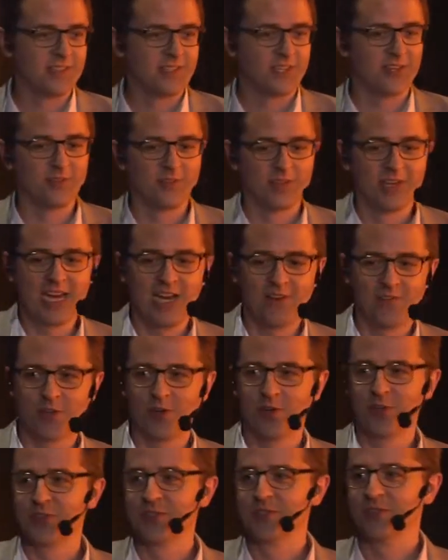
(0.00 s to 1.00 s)
you know you have
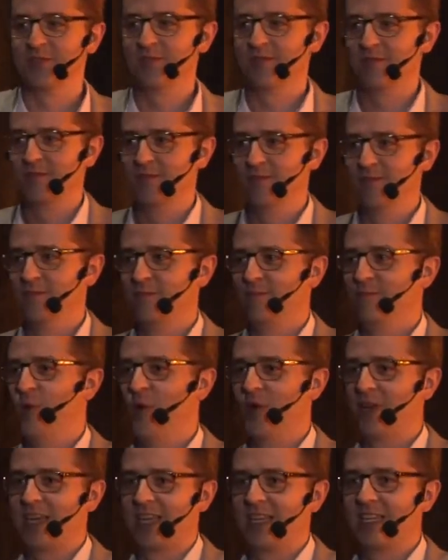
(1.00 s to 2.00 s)
those
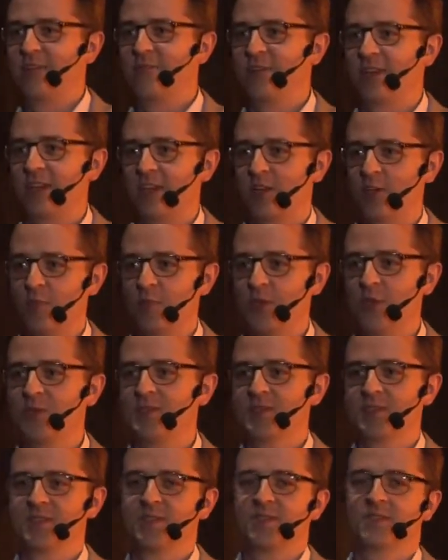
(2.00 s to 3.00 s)
morning and evening
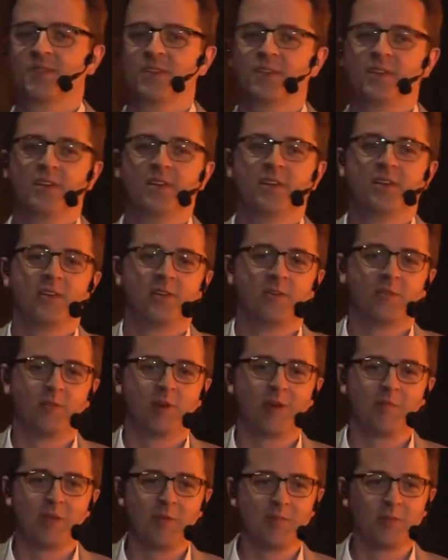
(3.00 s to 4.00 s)
commutes
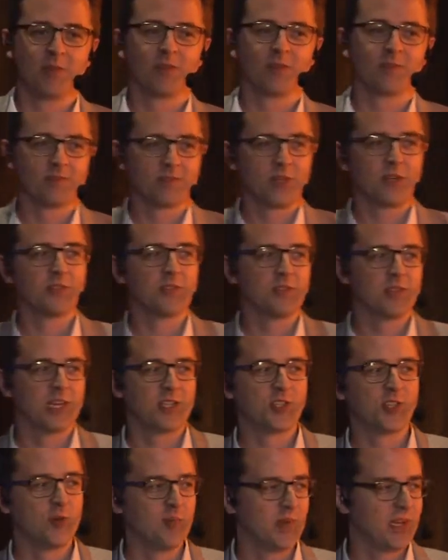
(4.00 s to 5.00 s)
where people go to their
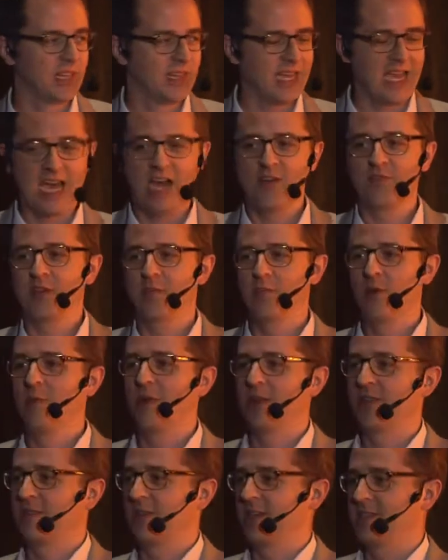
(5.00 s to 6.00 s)
job and they have their
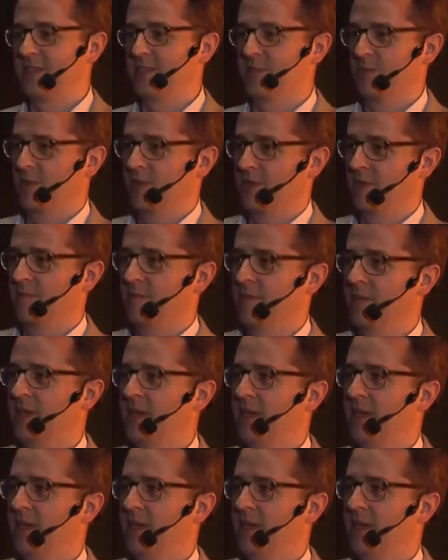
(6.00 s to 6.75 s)
mobile devices with them,